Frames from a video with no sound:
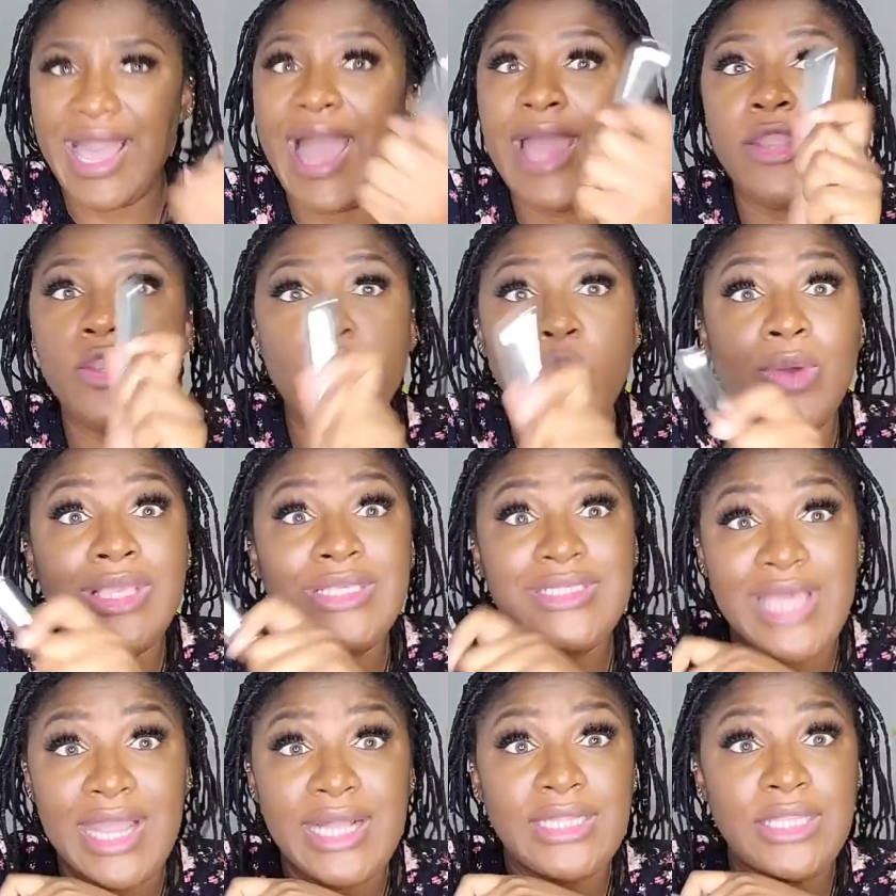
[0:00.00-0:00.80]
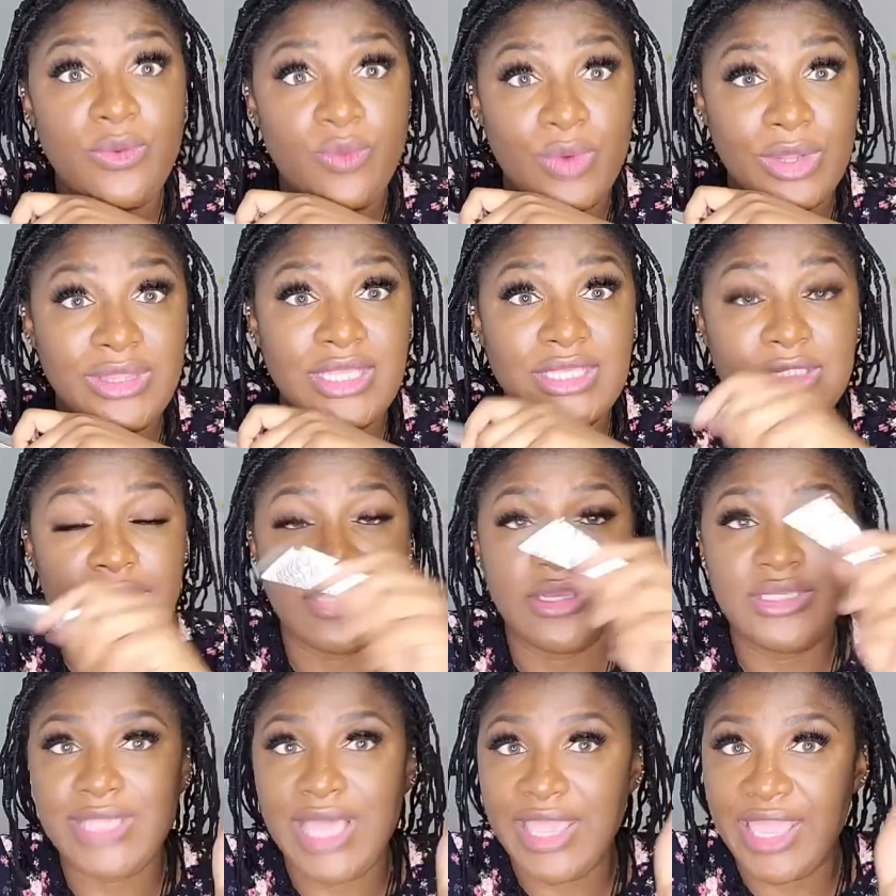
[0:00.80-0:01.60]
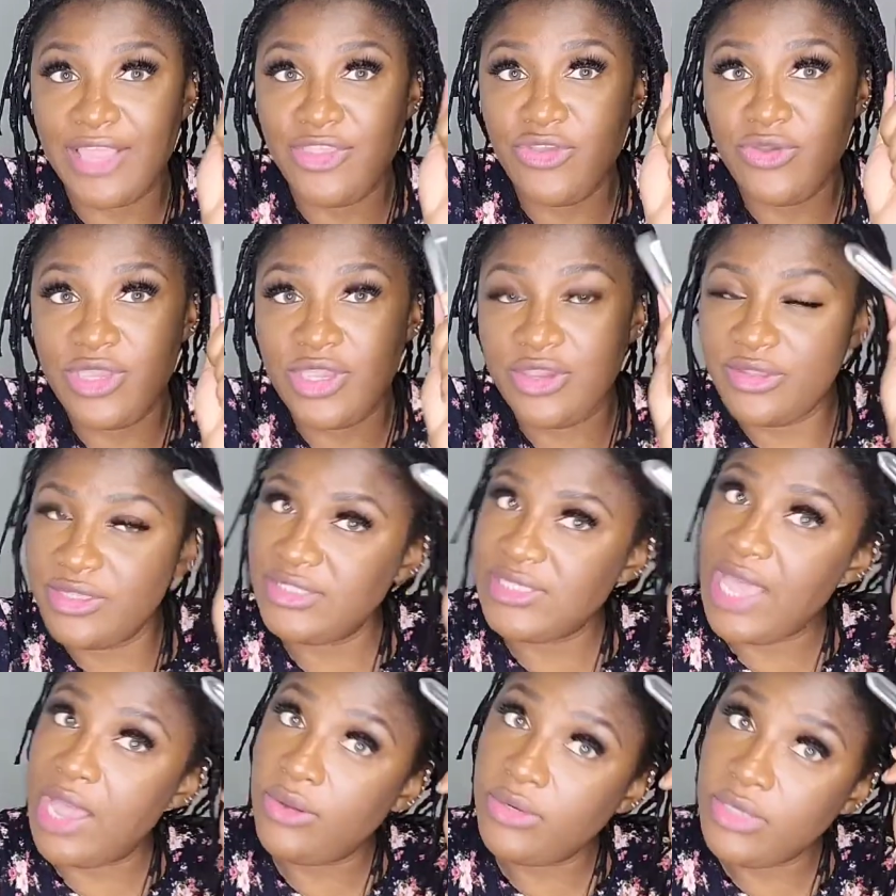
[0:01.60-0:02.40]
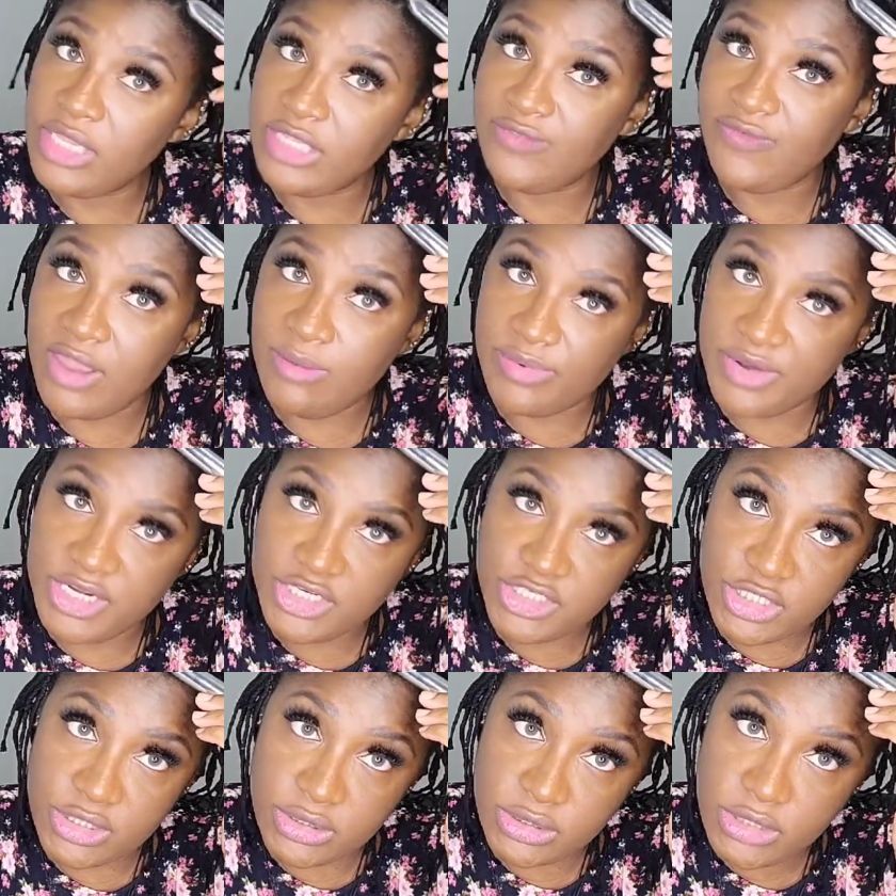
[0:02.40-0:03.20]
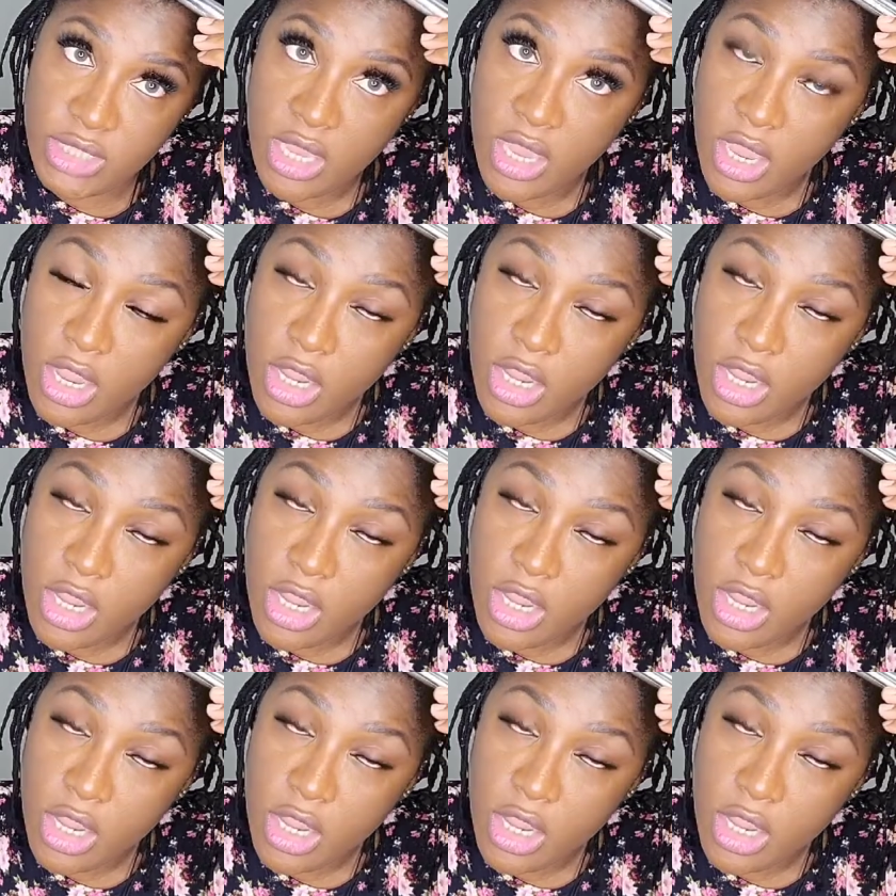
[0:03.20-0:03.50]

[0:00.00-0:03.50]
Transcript: I know exactly what this looks like. And you hear the sound, it's vibrations.